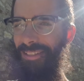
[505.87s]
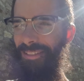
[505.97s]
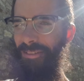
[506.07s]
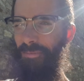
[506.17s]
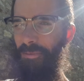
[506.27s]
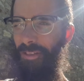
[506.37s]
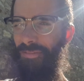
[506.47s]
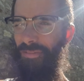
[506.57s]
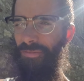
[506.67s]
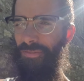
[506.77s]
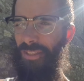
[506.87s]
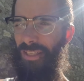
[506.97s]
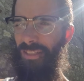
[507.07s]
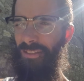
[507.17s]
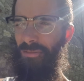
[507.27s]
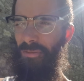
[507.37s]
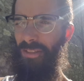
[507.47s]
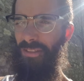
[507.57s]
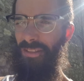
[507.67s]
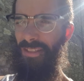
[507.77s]
So I'm grateful for that as
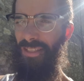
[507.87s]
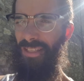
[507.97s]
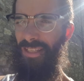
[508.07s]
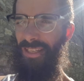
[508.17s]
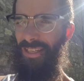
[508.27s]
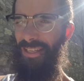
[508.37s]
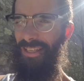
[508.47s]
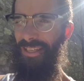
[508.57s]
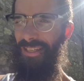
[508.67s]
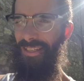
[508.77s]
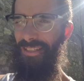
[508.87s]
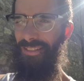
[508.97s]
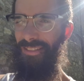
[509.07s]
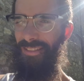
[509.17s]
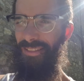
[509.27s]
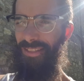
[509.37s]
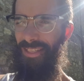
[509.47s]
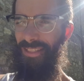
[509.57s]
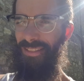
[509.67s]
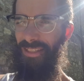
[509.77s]
well. And
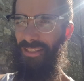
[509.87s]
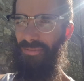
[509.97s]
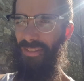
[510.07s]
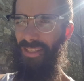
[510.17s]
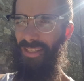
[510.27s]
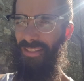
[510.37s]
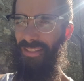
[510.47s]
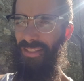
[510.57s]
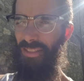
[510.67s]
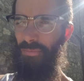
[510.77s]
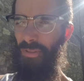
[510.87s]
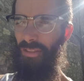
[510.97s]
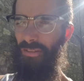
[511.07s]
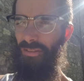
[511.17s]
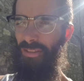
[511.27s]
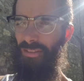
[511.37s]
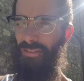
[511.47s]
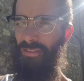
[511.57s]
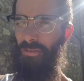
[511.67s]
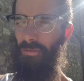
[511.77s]
let's leave it at this because
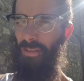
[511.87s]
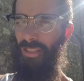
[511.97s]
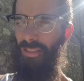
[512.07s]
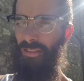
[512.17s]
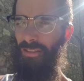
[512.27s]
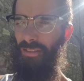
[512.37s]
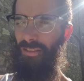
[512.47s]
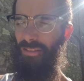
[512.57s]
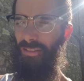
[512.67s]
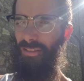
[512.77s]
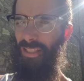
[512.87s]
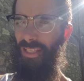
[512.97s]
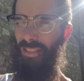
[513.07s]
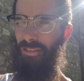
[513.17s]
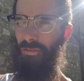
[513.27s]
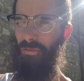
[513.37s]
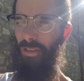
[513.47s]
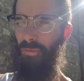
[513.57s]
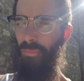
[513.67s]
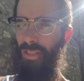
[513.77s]
it's already getting to
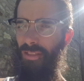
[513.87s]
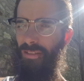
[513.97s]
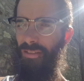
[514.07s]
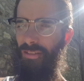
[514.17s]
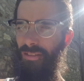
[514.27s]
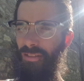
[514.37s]
9 minutes.